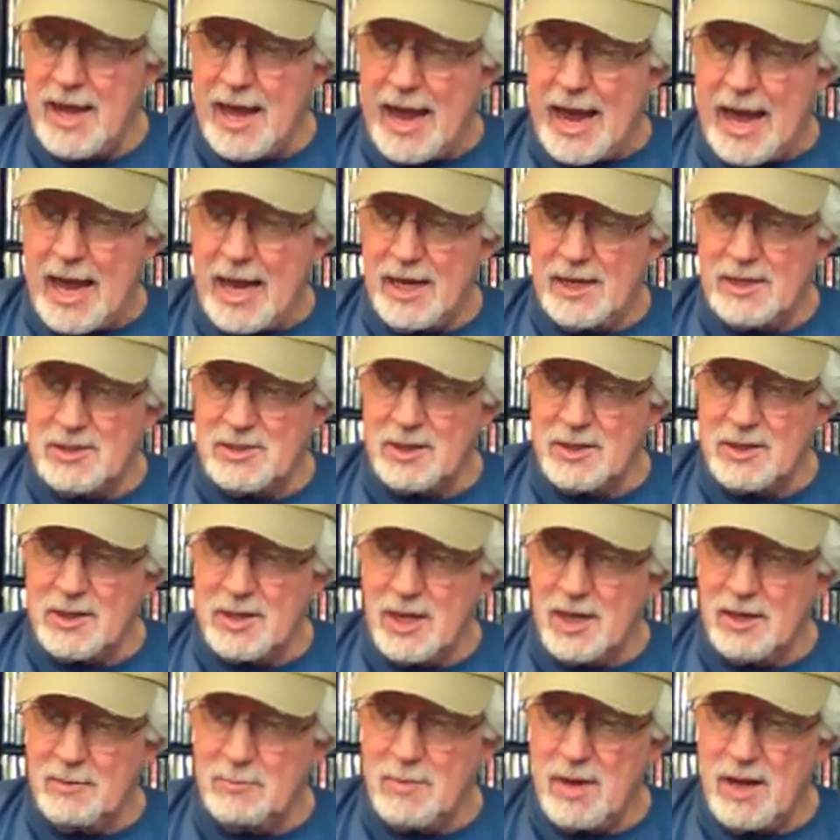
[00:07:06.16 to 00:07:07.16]
Alex, a
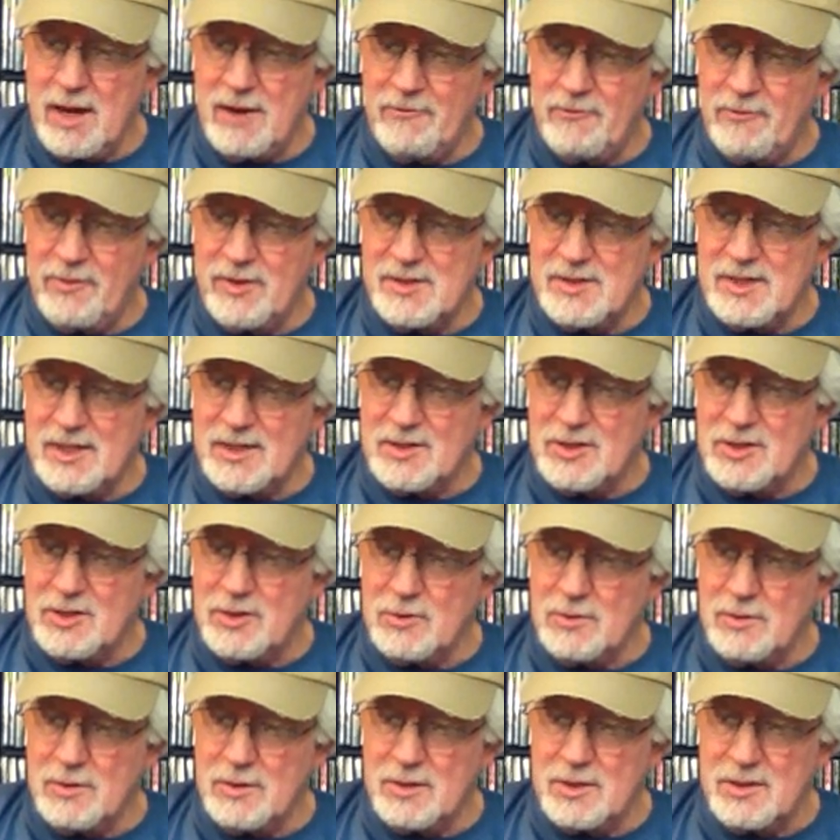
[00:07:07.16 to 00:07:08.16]
young metaphysics
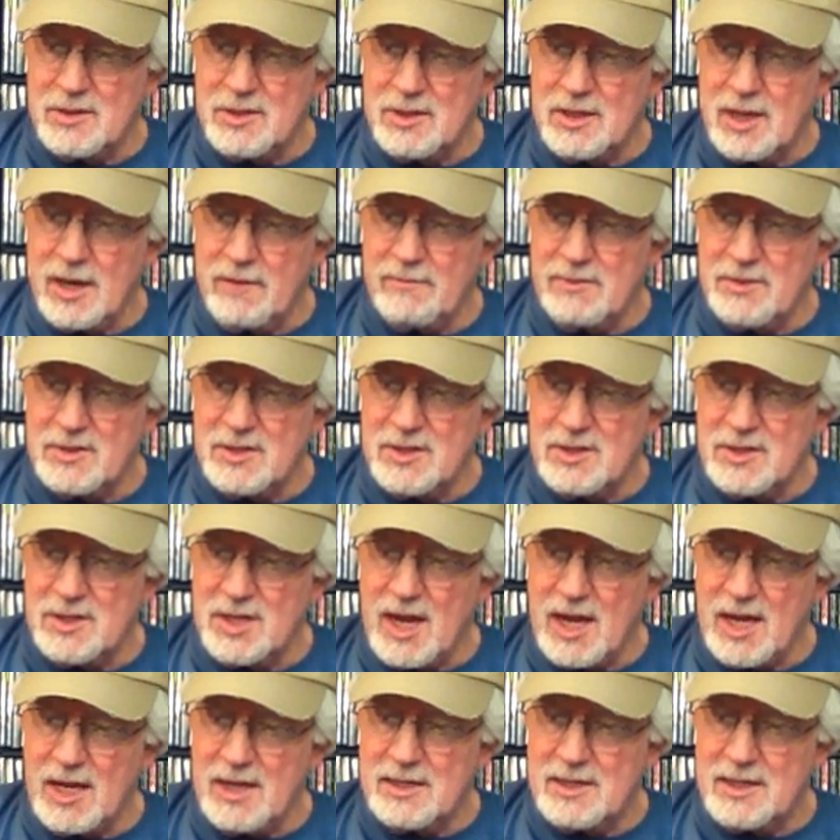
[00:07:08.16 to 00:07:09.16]
student, discovers the
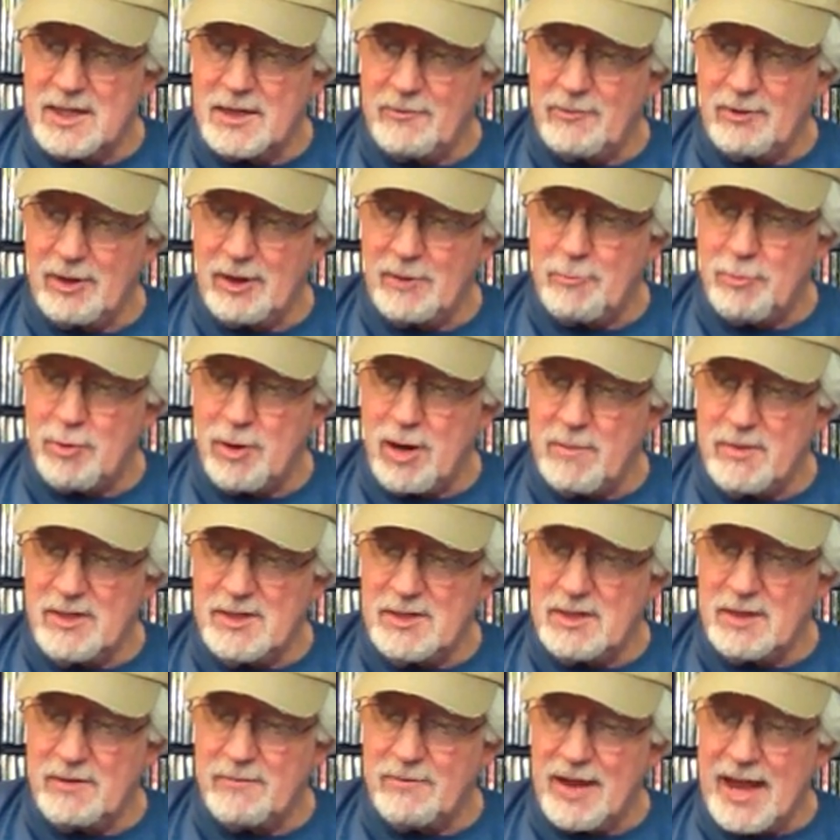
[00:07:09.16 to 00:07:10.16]
scientific
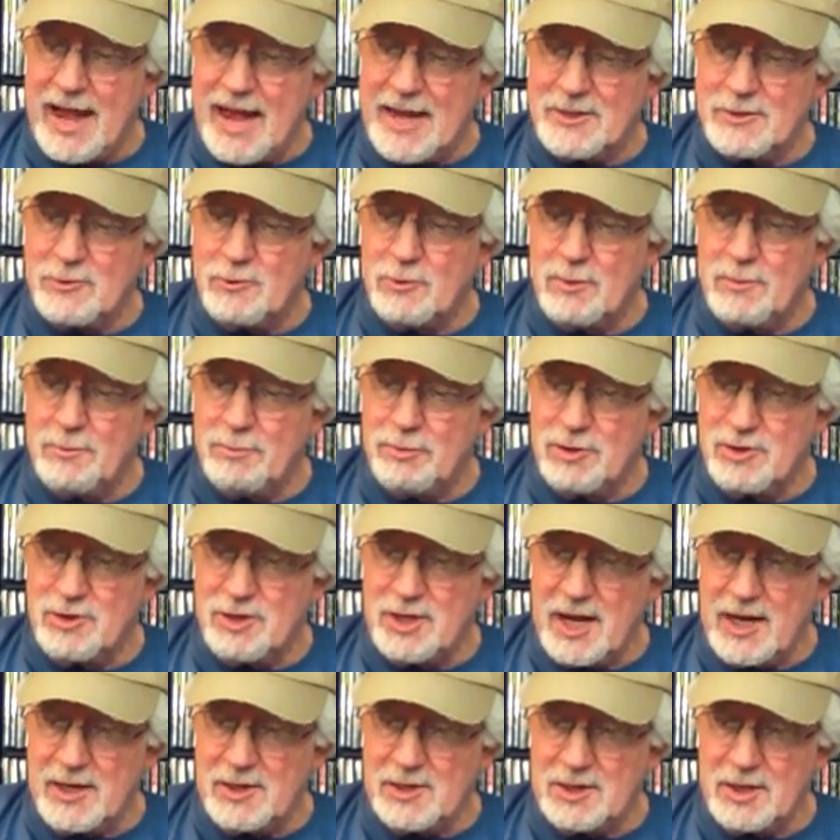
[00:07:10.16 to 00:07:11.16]
premise of astral
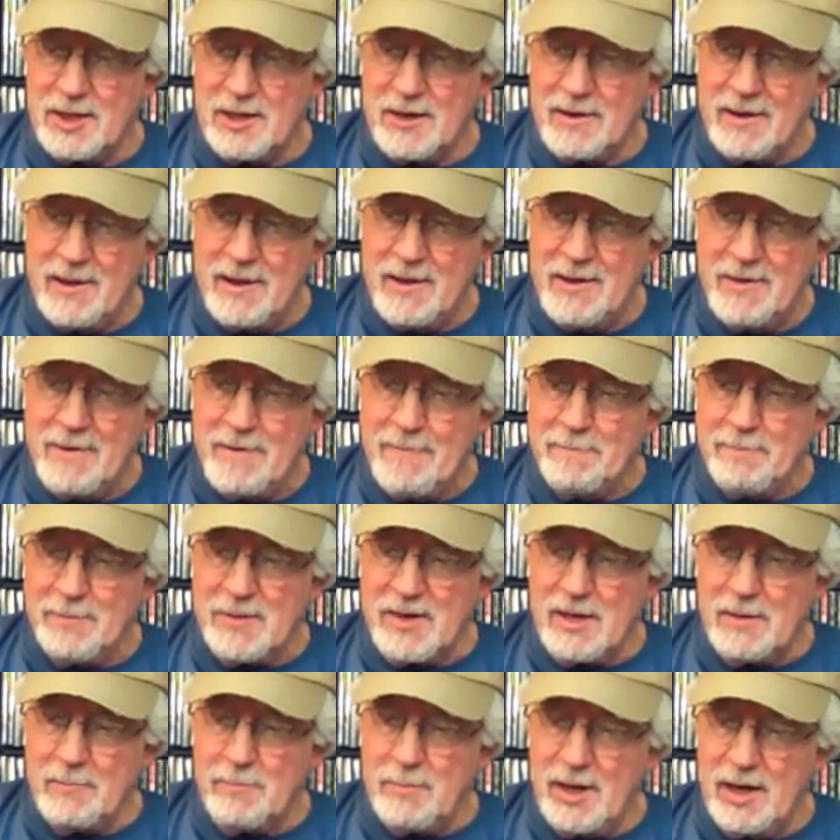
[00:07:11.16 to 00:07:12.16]
projection,
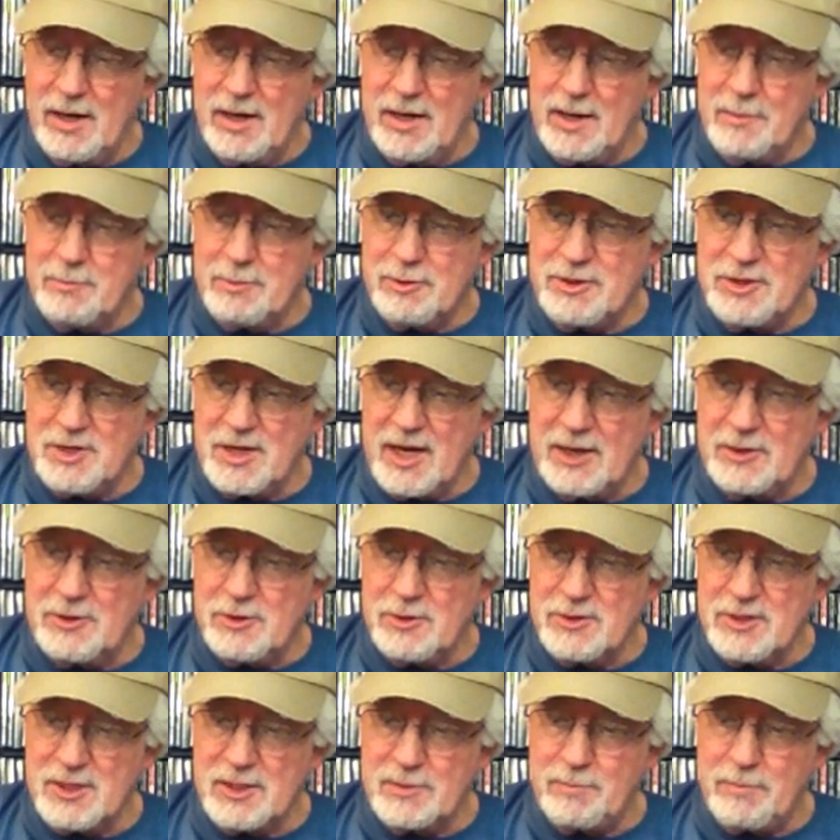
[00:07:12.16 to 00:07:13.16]
the ability to
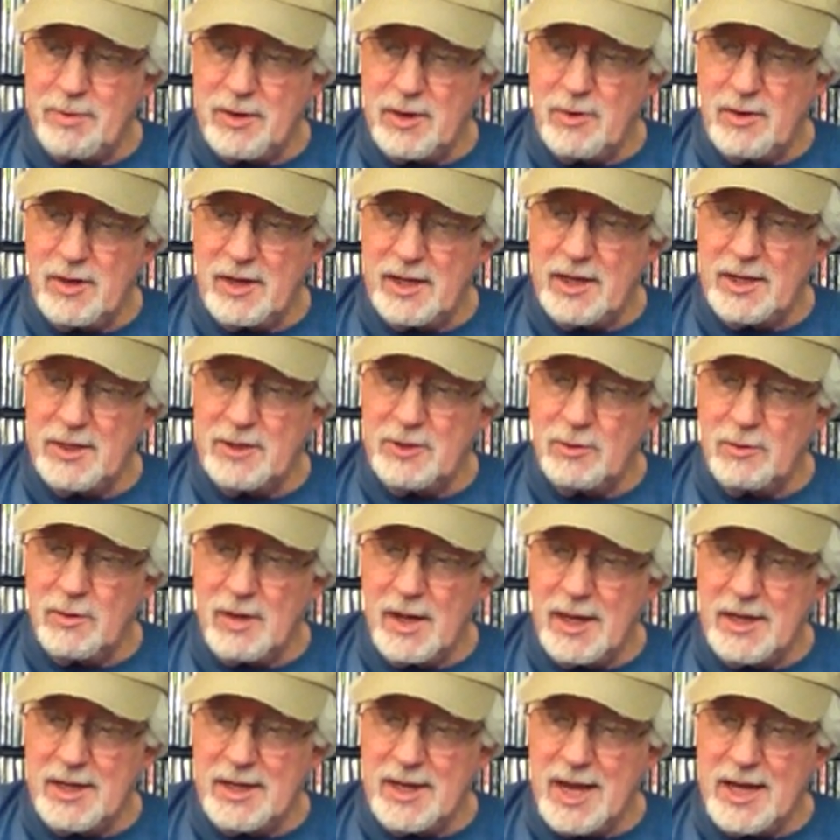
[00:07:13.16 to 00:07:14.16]
project your spirit
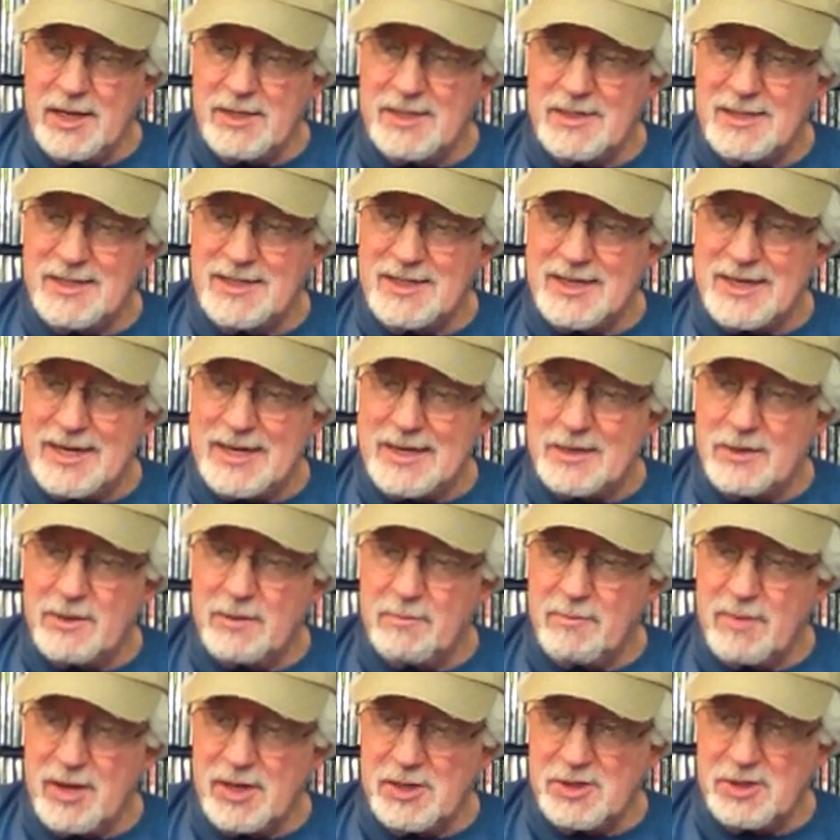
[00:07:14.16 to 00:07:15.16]
into an unseen
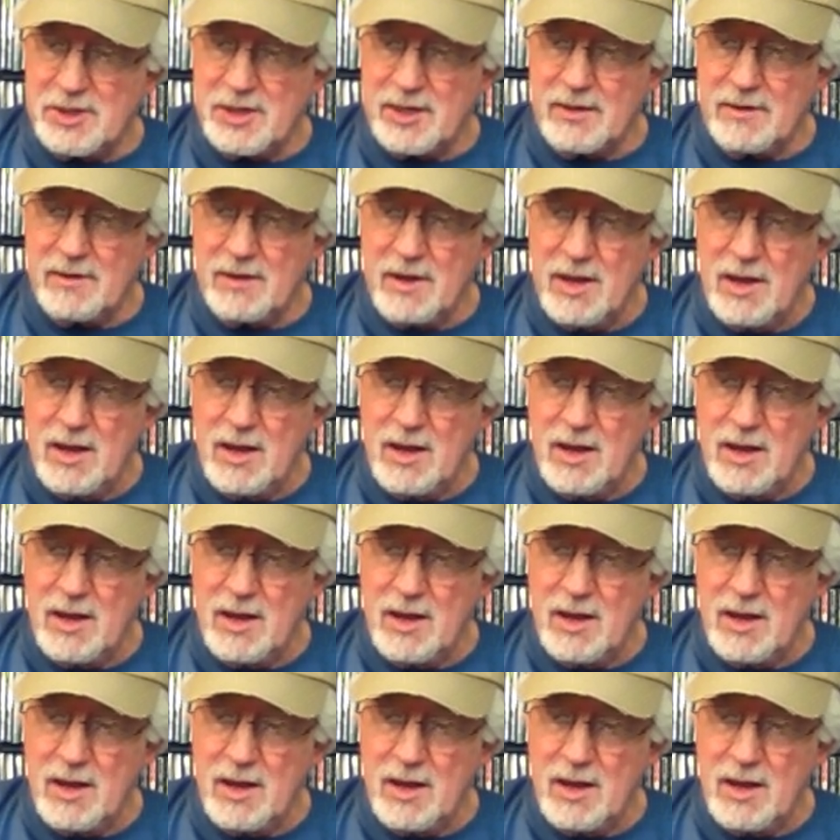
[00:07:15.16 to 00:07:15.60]
dimension.